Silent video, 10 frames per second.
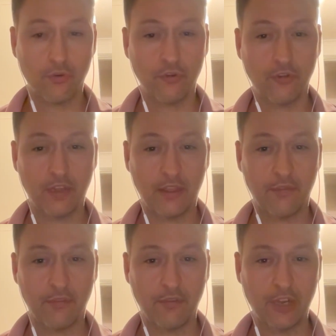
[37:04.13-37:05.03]
to the end
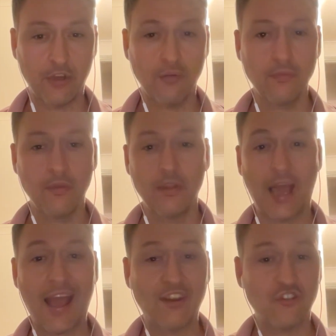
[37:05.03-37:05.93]
of the video
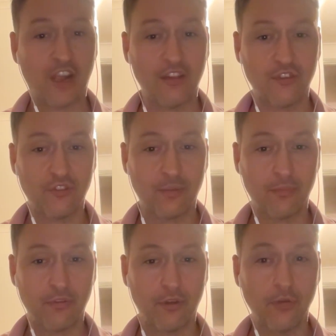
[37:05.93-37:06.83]
and challenged
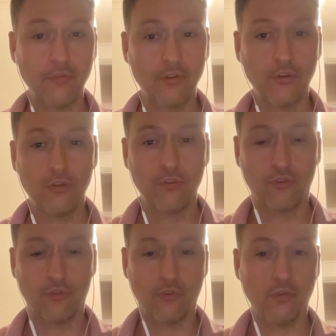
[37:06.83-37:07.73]
themselves
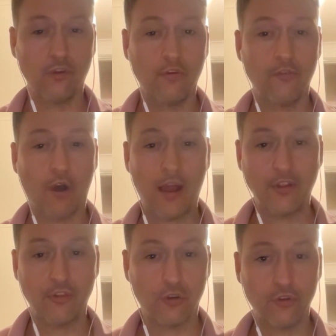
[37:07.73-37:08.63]
to
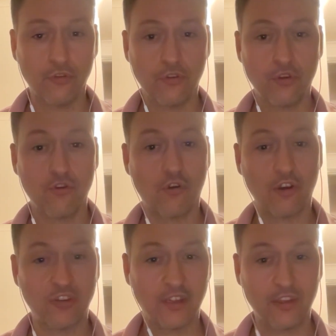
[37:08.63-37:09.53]
finding those
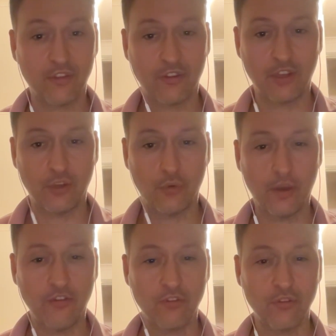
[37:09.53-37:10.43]
crushing
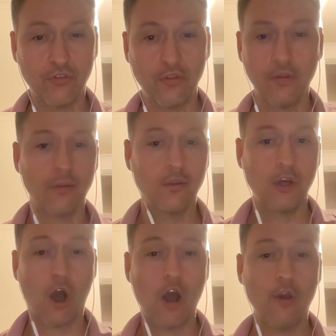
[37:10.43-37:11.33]
continuations.
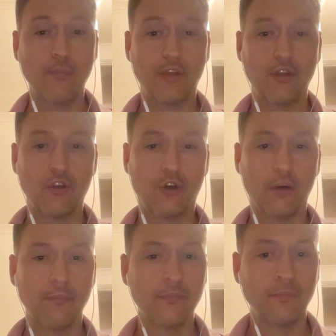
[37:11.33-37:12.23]
I hope that you
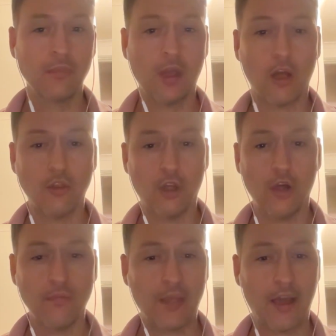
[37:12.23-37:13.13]
got a
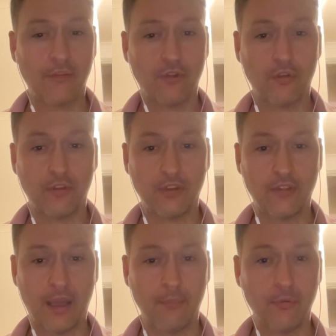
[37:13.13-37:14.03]
lot out of those
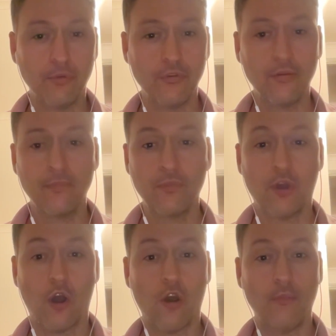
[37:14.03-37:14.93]
examples.
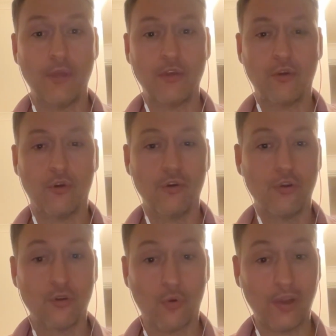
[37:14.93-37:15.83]
I hope that your
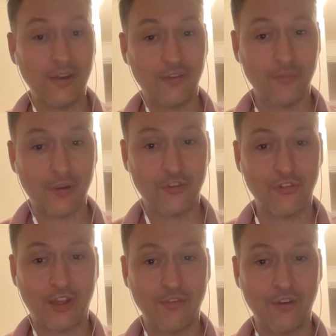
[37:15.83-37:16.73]
queen is much
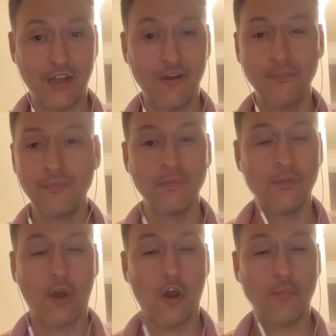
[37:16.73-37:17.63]
safer now.
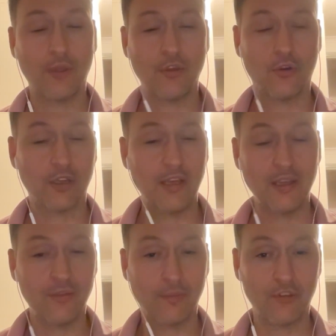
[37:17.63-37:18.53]
I hope that your king
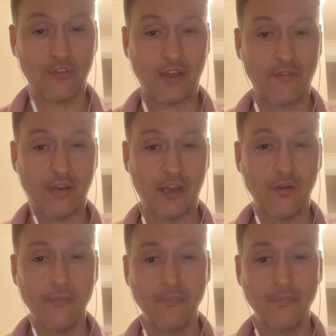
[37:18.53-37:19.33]
is much safer now.